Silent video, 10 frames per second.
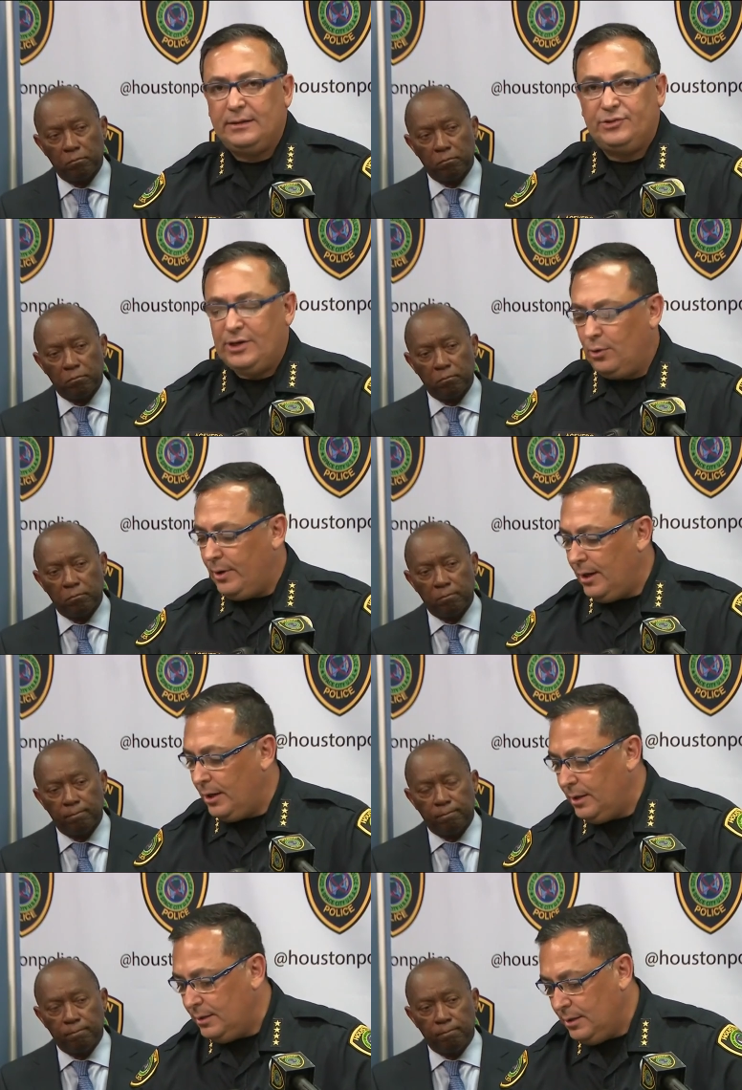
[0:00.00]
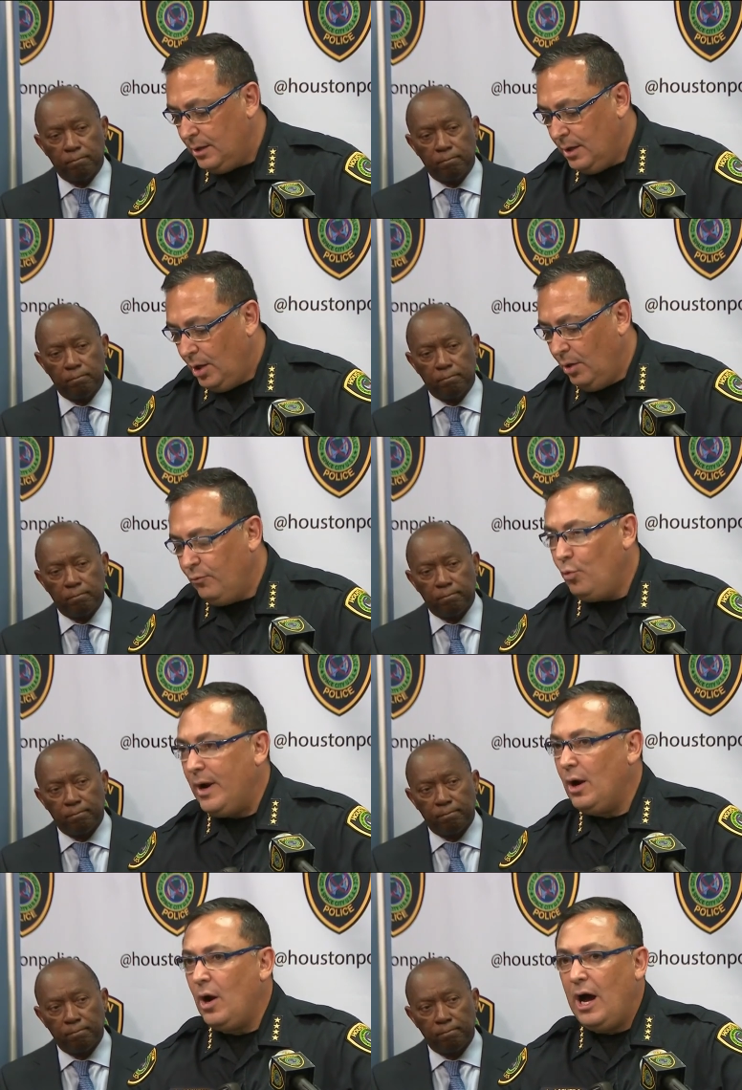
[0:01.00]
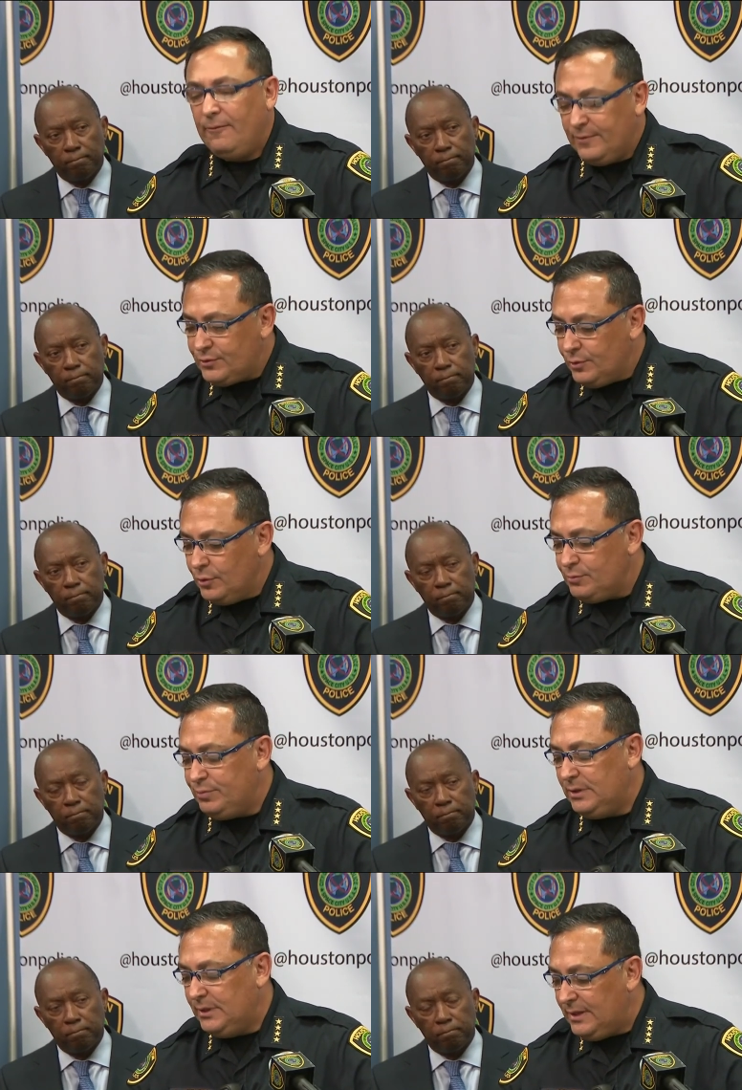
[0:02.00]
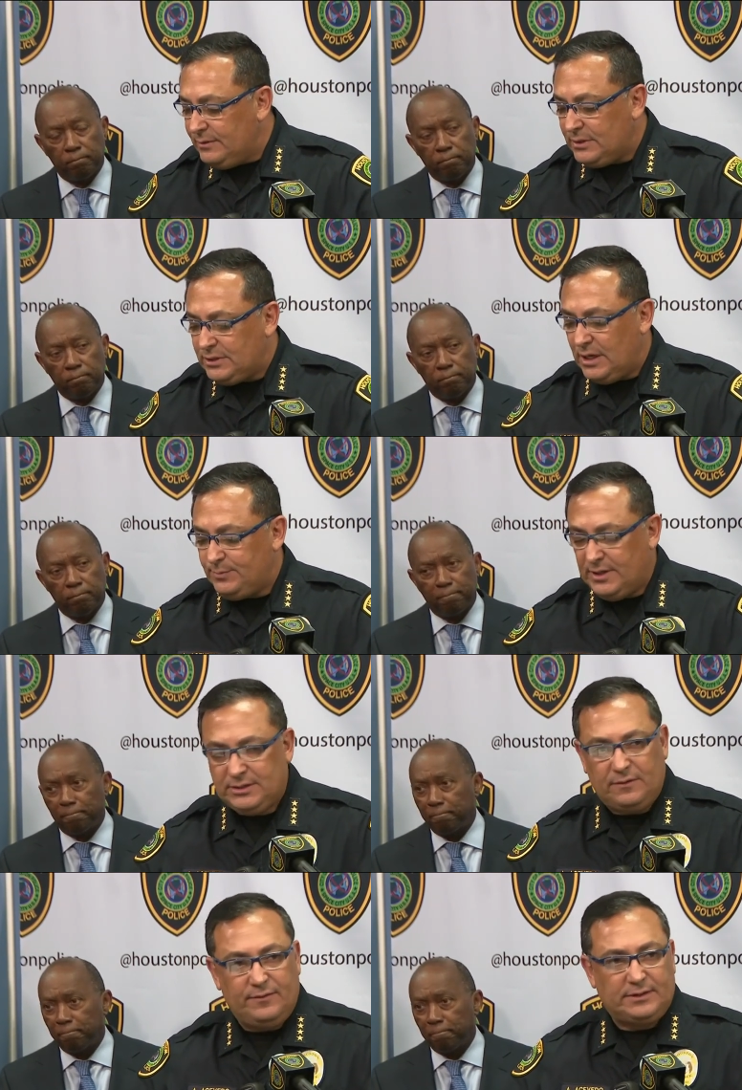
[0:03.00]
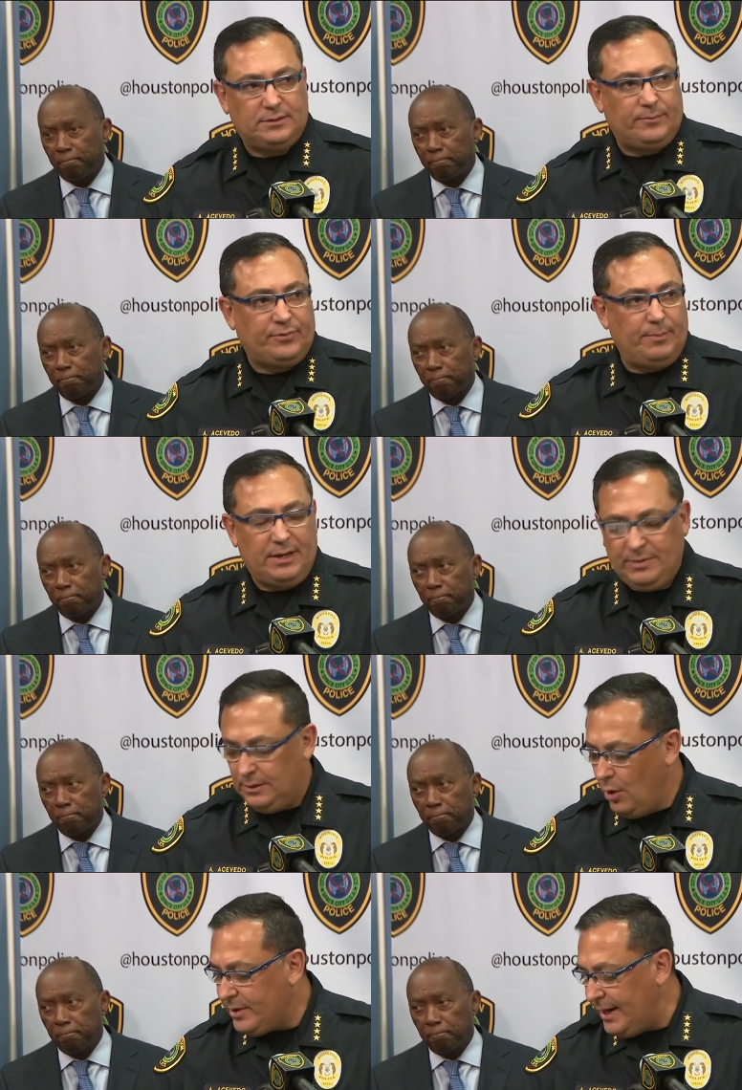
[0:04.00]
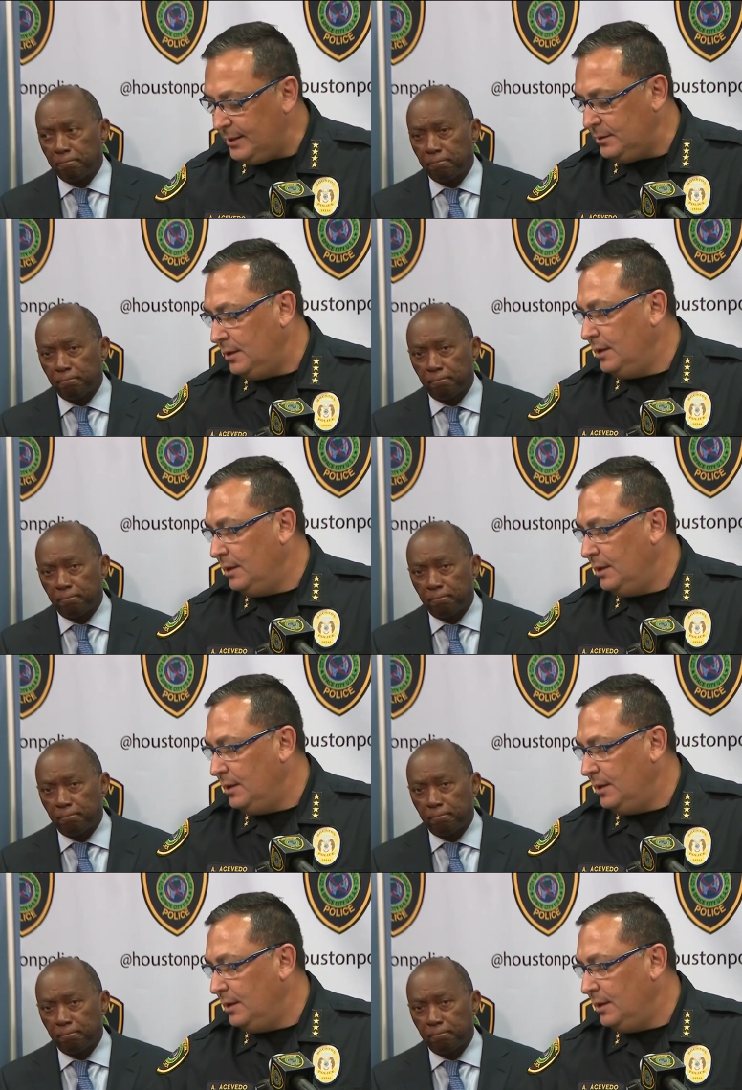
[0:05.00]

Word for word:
Speaker 1: to the general area of where officers believe the suspects and victims may be located,